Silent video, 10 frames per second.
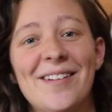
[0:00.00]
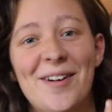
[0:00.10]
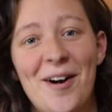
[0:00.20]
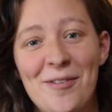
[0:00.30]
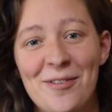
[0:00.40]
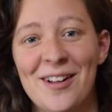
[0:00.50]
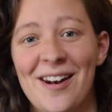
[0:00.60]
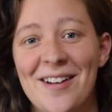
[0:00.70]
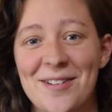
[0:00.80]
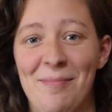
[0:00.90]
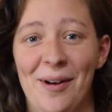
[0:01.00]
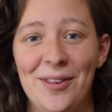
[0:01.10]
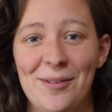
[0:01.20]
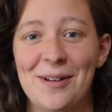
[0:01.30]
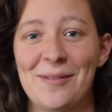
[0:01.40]
over the last
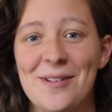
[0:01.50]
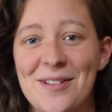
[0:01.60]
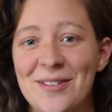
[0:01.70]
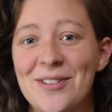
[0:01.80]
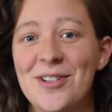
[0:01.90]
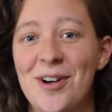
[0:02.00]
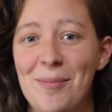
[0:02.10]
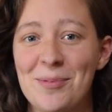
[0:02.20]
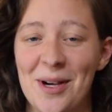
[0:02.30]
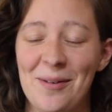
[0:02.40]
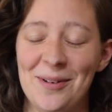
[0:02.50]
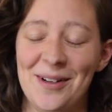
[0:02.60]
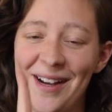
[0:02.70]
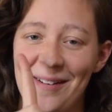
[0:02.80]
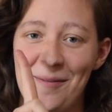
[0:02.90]
month when I was in the shops I would
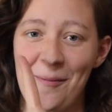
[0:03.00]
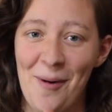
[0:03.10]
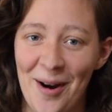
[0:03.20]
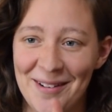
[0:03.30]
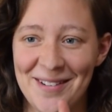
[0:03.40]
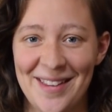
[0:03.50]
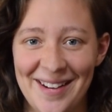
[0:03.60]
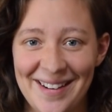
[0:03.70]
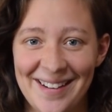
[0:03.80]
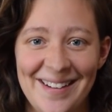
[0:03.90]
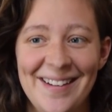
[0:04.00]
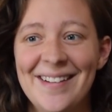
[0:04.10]
get one thing,